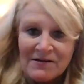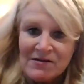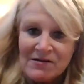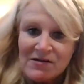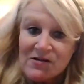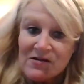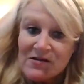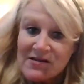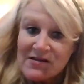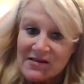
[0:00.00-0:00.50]

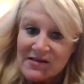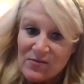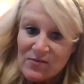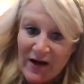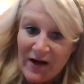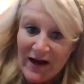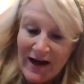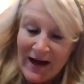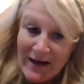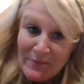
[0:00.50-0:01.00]
So this is what
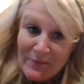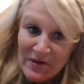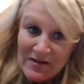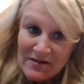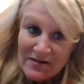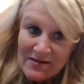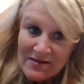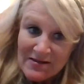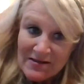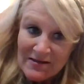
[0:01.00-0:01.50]

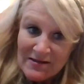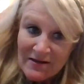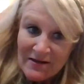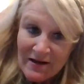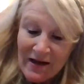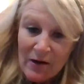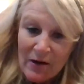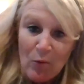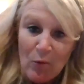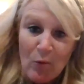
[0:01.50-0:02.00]
happens
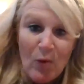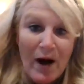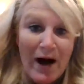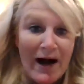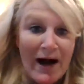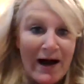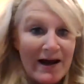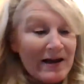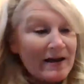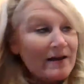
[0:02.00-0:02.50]
and
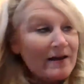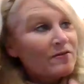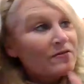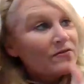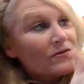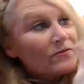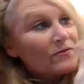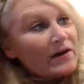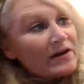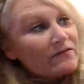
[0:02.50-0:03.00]
why
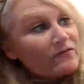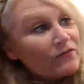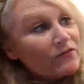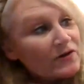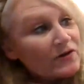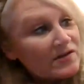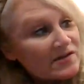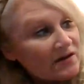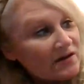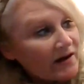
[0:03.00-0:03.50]
the
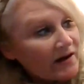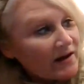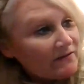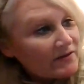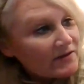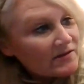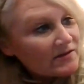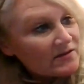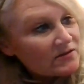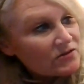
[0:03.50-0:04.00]
rainforests are
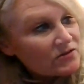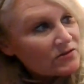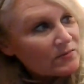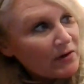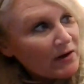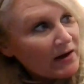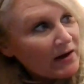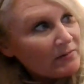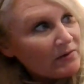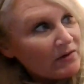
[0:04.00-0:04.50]
having such a
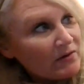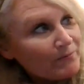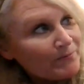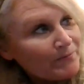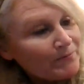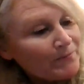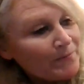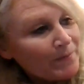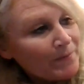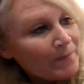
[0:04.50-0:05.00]
problem.
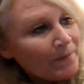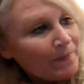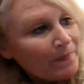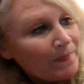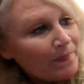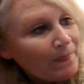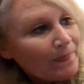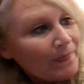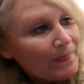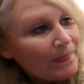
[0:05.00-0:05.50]

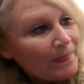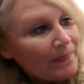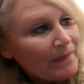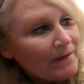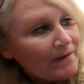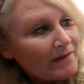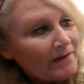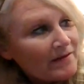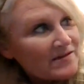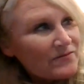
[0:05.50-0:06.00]

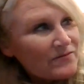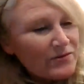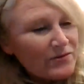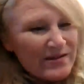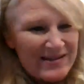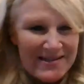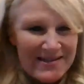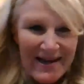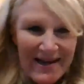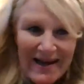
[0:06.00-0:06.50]
It's really
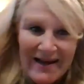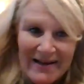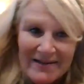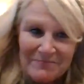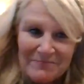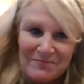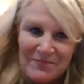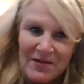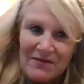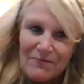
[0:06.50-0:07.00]
sad
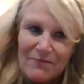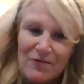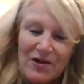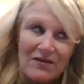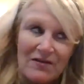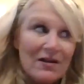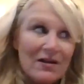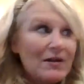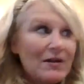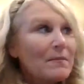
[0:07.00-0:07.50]
when you
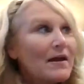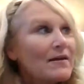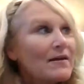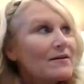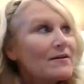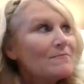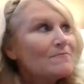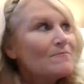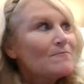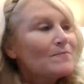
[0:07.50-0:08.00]
think about
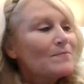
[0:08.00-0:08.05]
it.